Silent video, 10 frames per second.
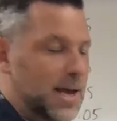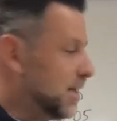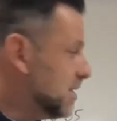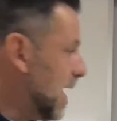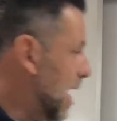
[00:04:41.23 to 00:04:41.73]

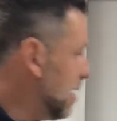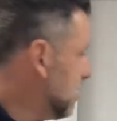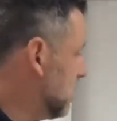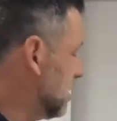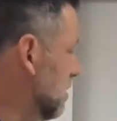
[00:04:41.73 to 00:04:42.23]
is
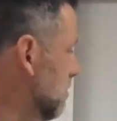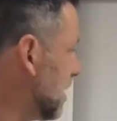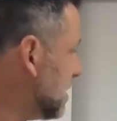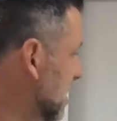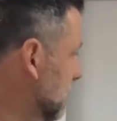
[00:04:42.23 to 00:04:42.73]
that the
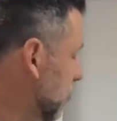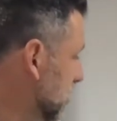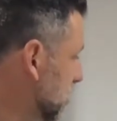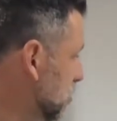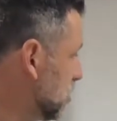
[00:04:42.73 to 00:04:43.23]
domestic
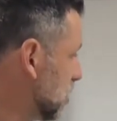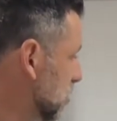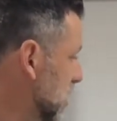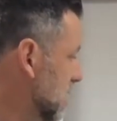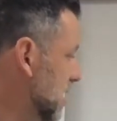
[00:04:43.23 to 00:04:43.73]

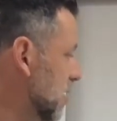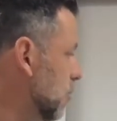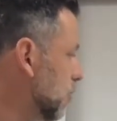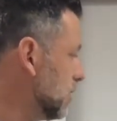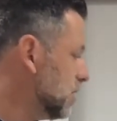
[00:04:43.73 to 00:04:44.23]
producers, they
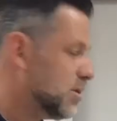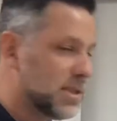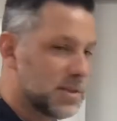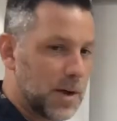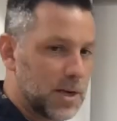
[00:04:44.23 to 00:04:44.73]
don't produce
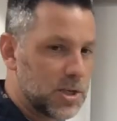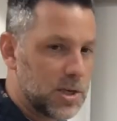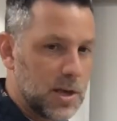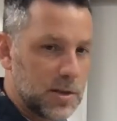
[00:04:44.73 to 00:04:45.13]
as much.